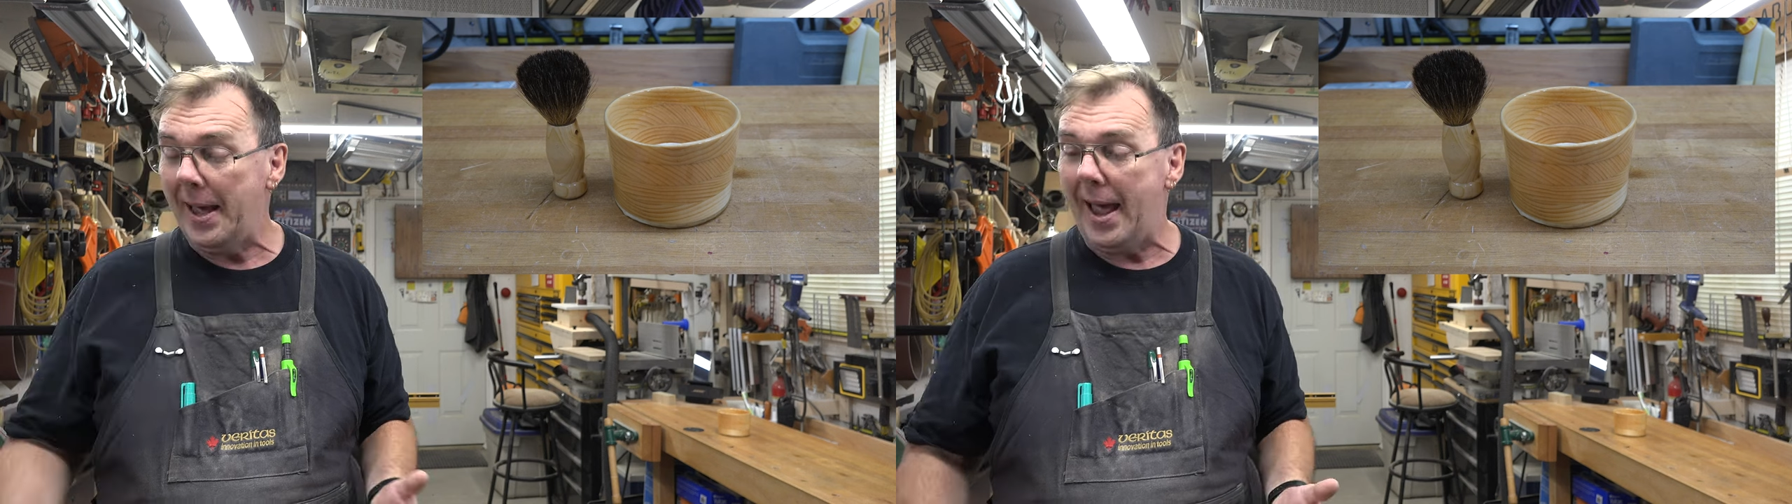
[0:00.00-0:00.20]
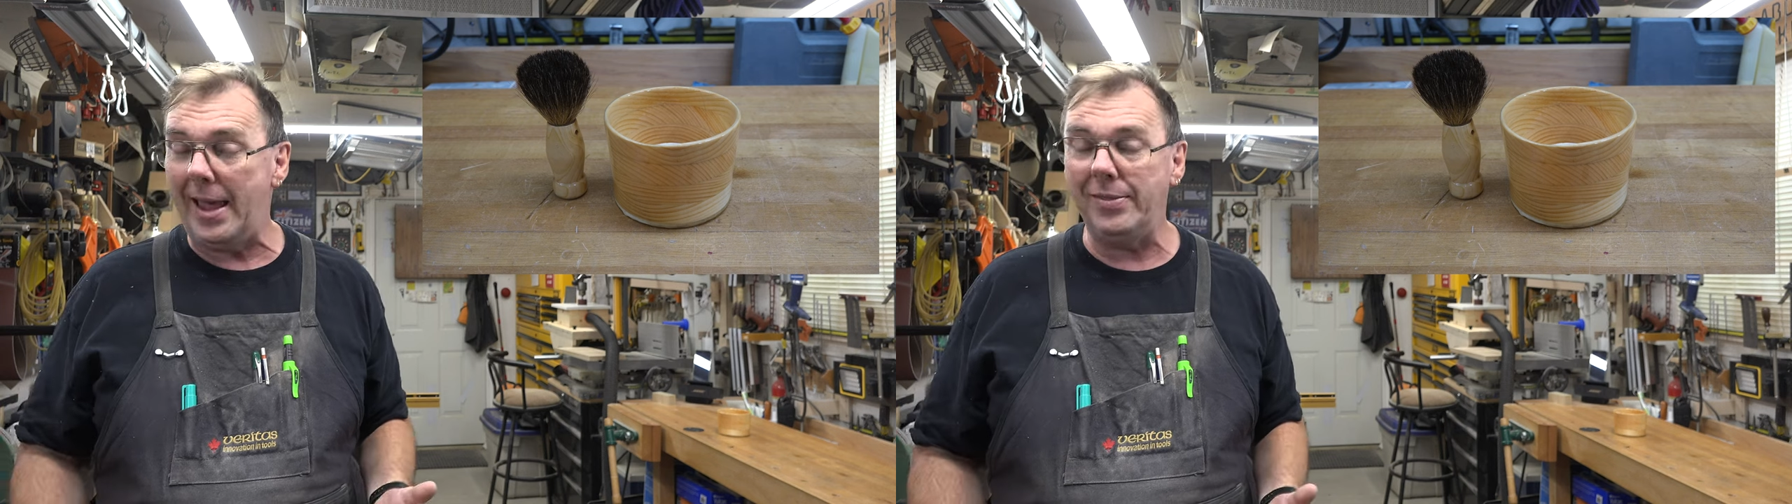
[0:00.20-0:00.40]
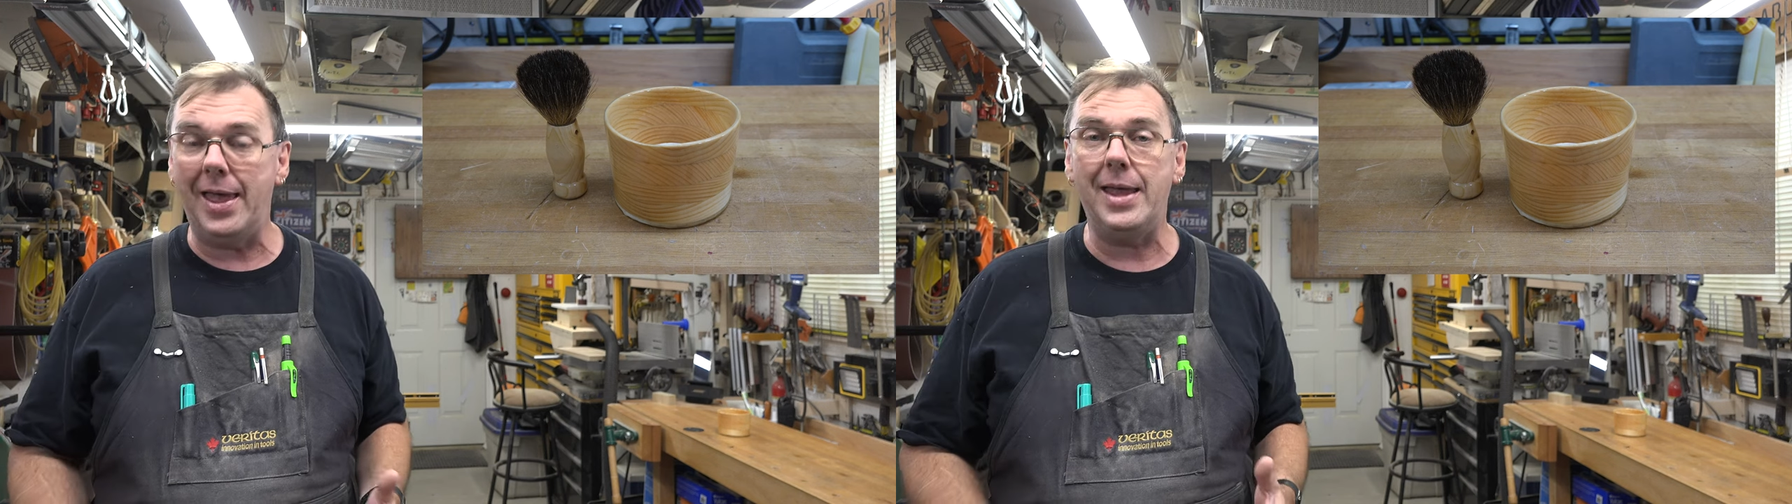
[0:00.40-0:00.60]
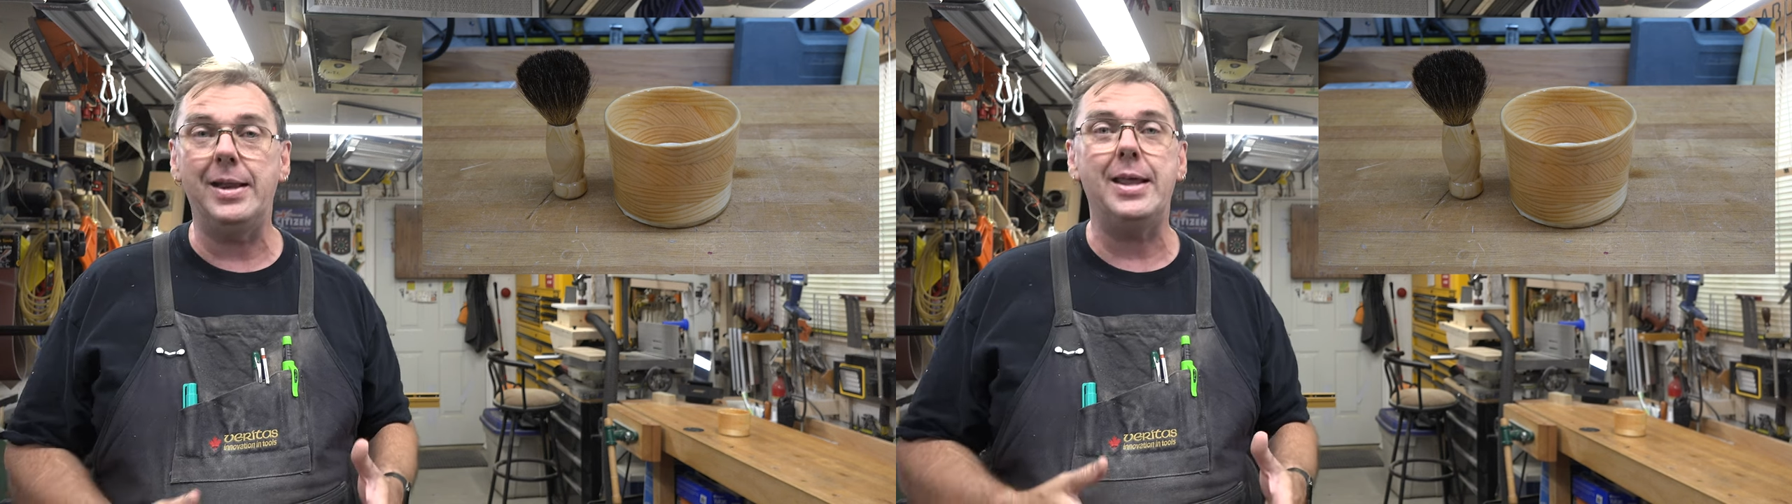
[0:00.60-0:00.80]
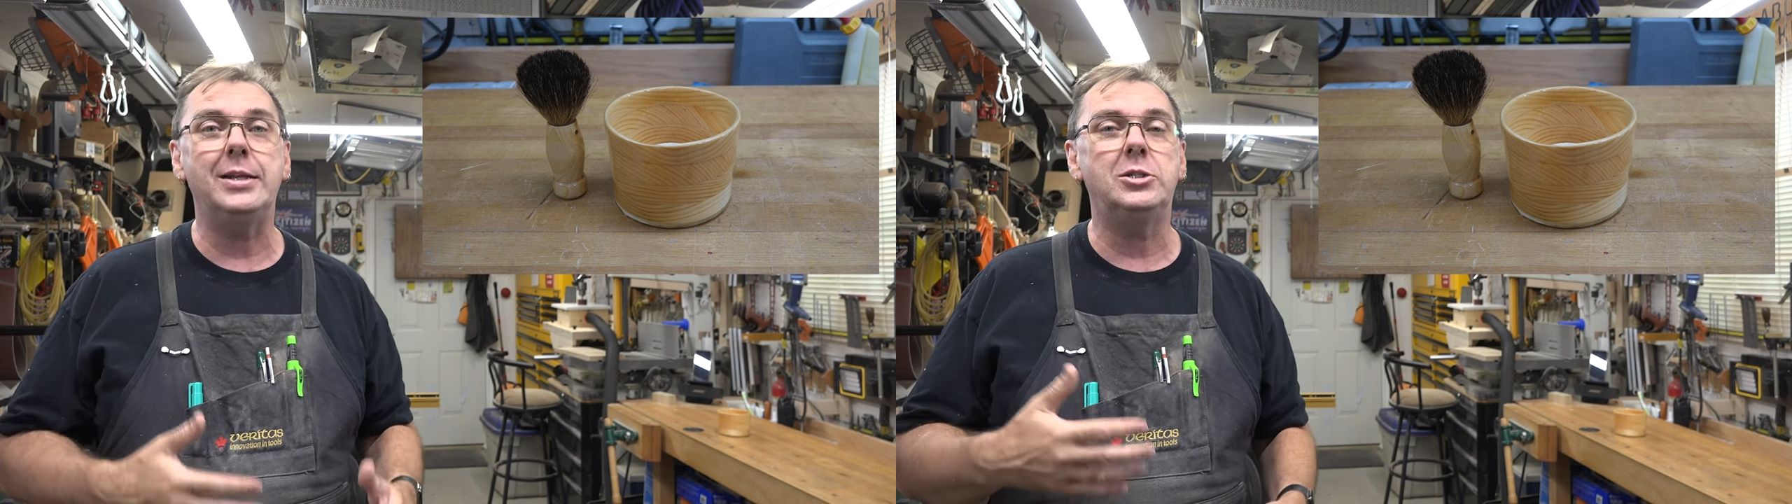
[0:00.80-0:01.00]
and
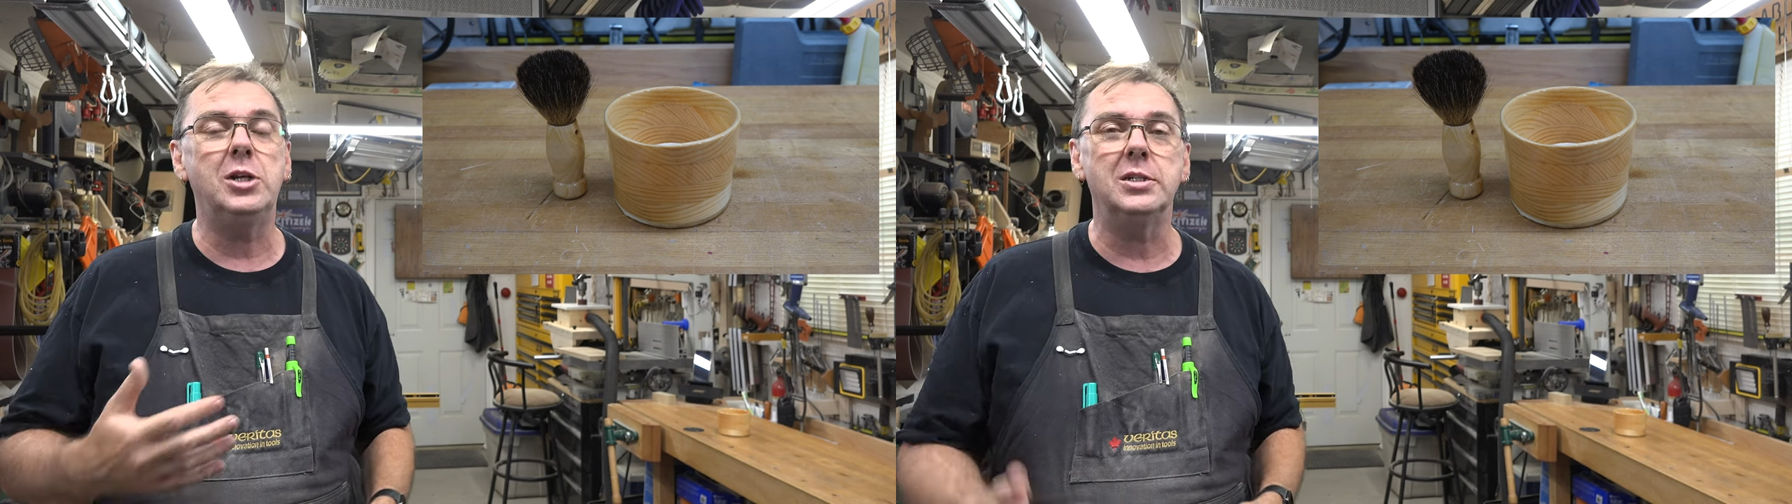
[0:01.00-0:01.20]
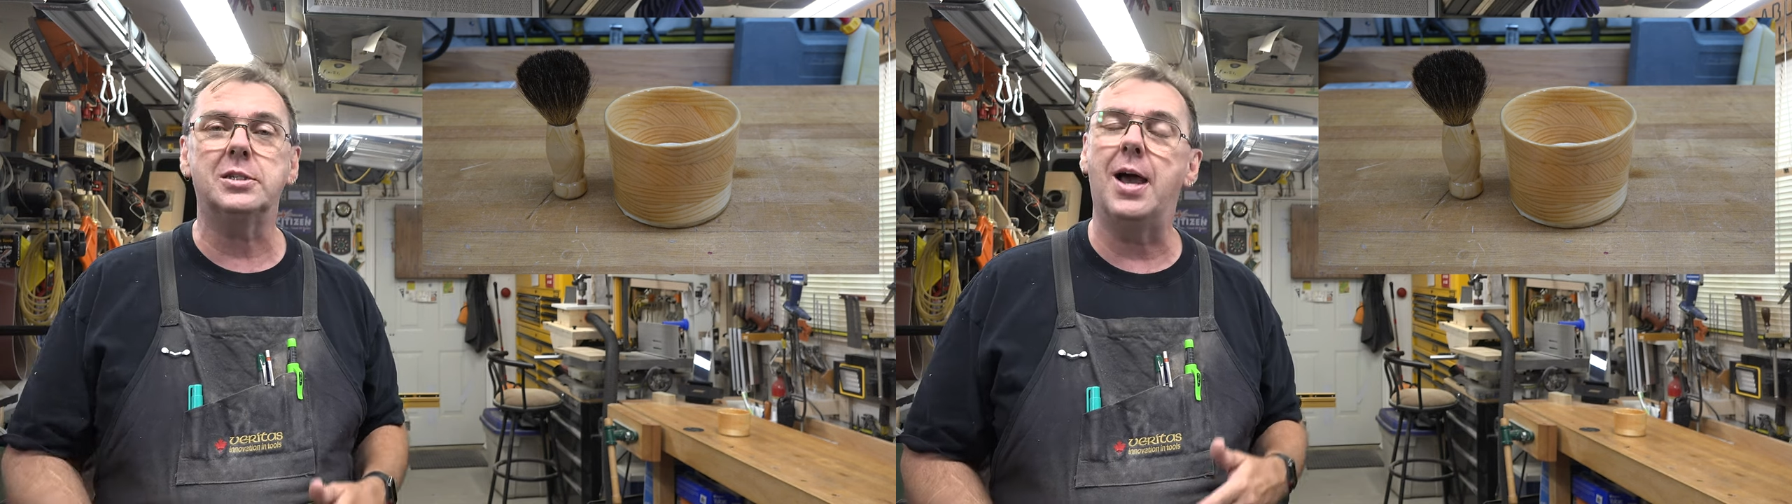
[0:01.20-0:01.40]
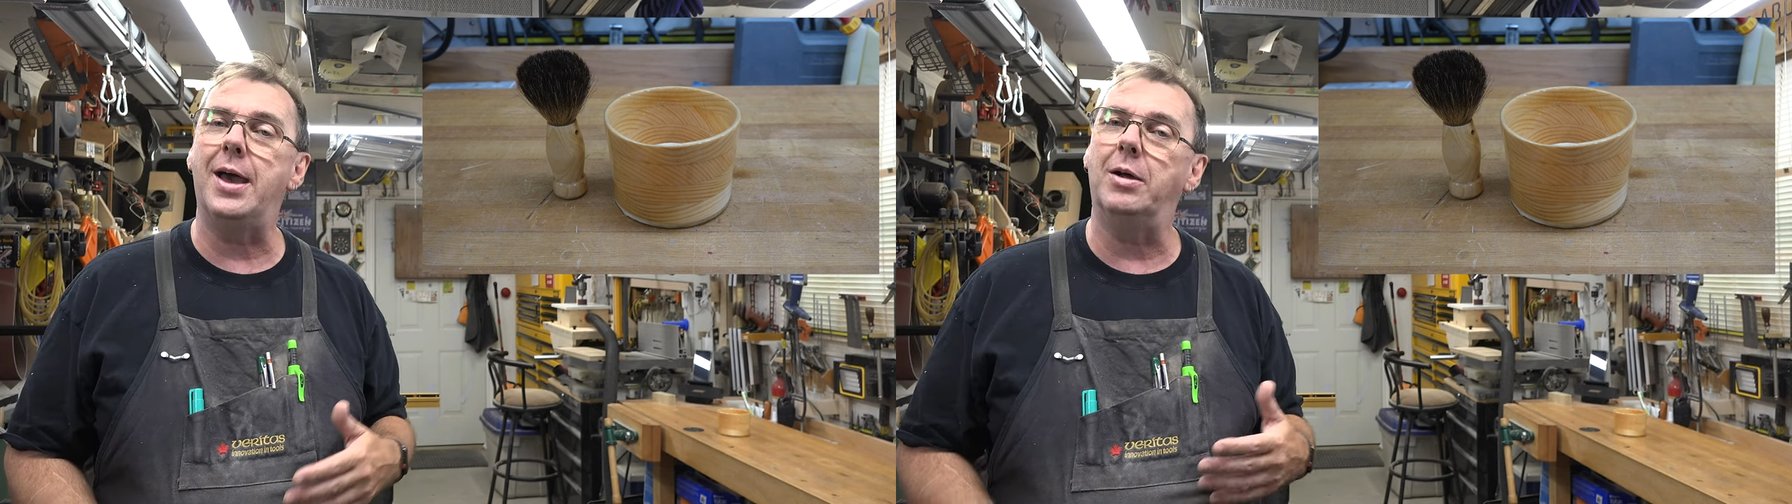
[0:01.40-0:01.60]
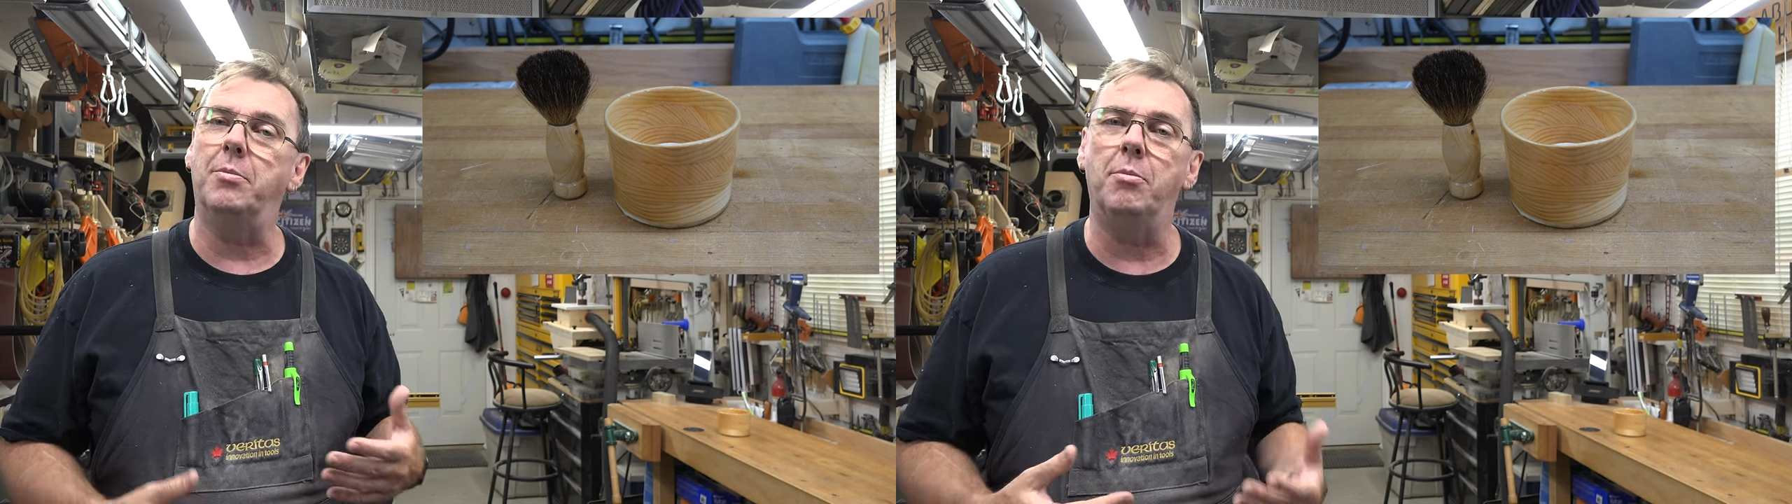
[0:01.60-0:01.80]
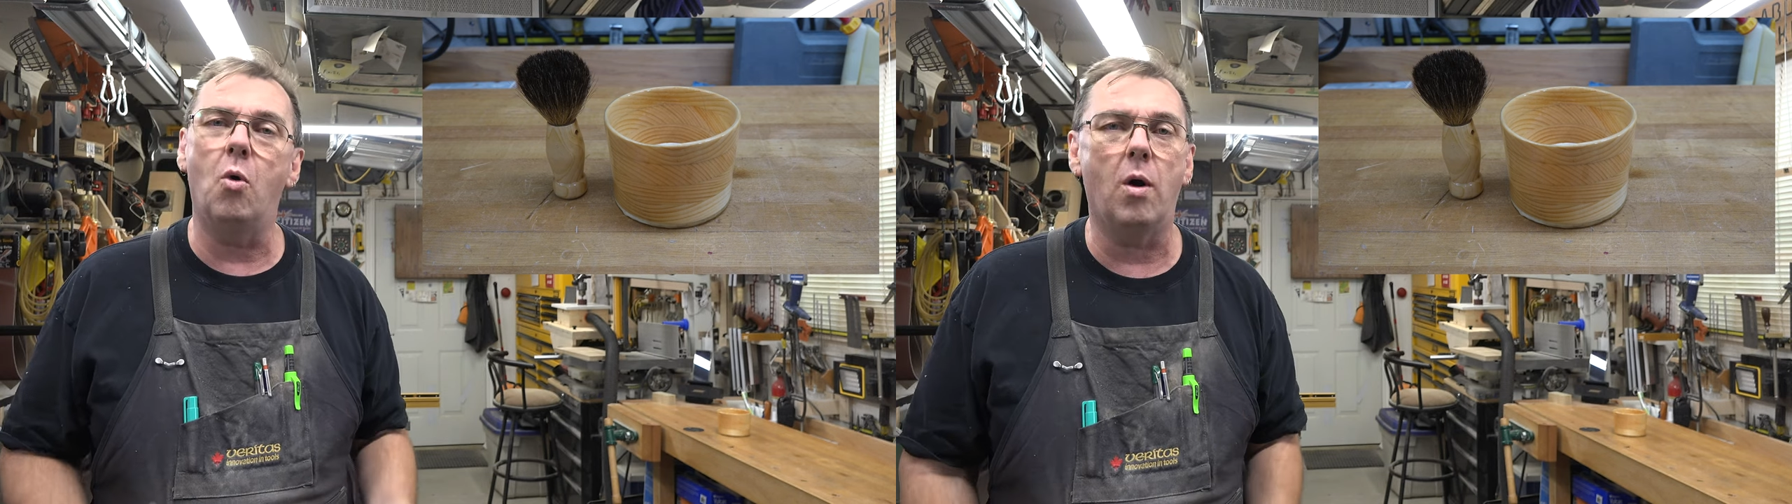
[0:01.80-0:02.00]
then it just kind of
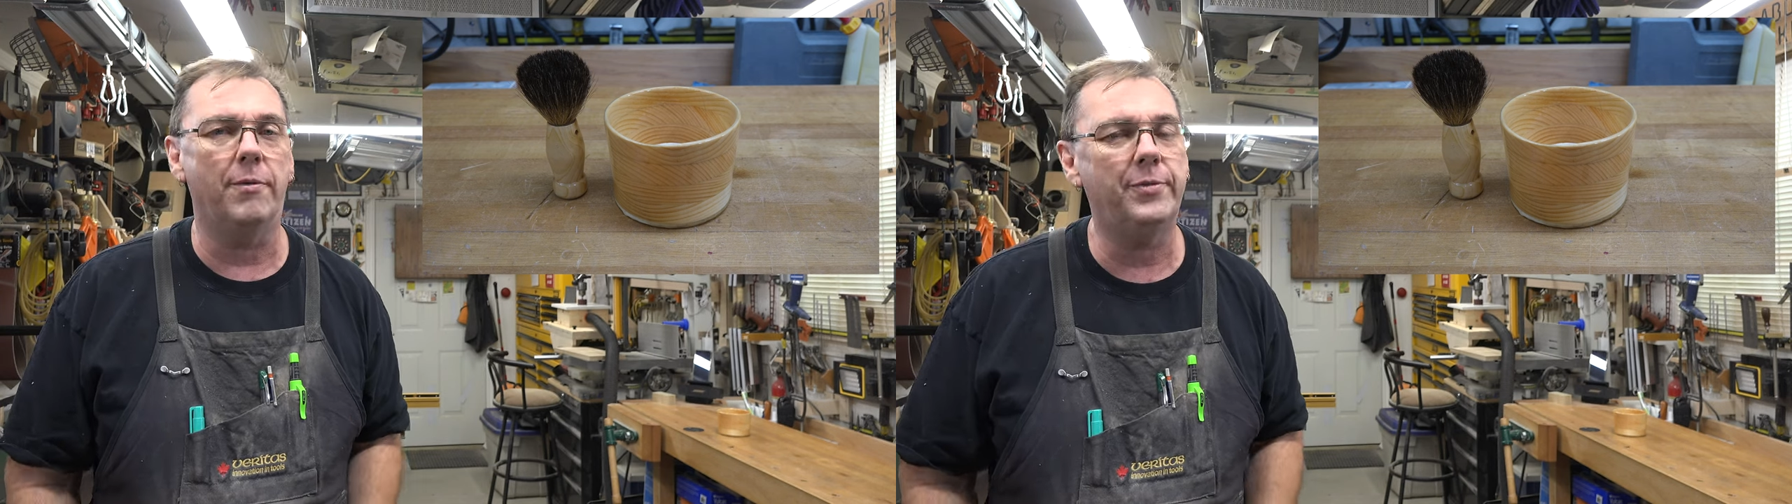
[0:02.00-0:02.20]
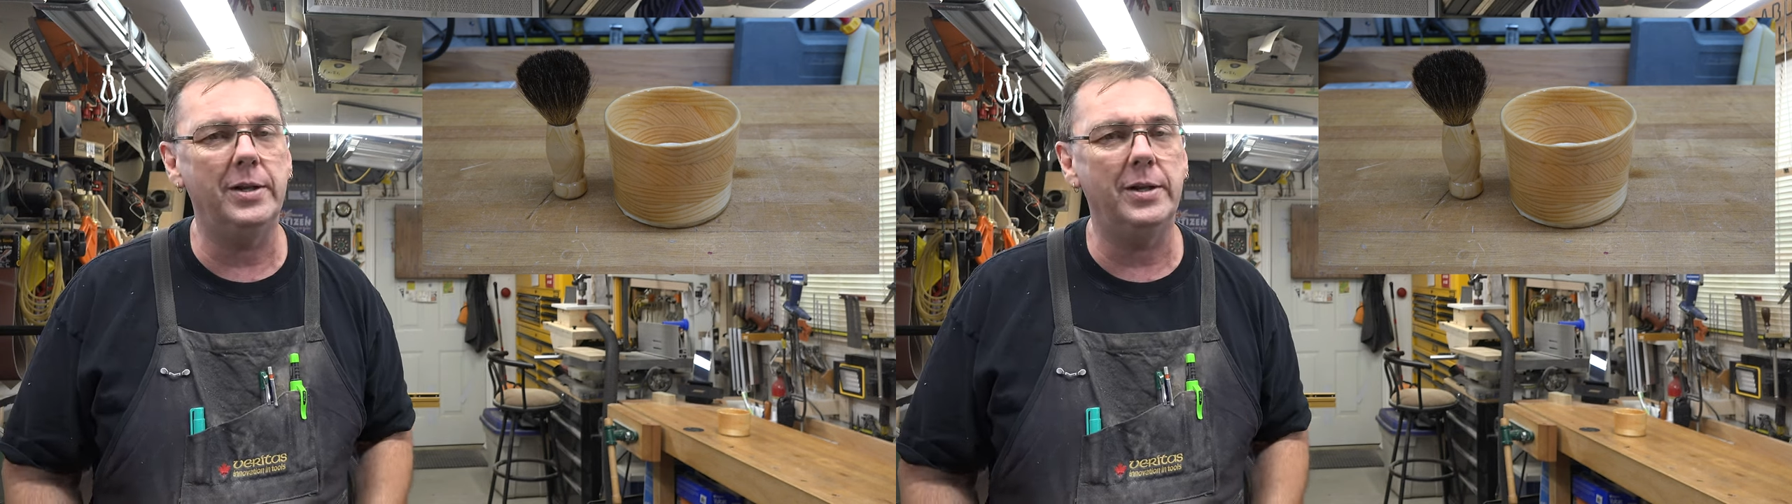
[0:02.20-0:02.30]
morphed.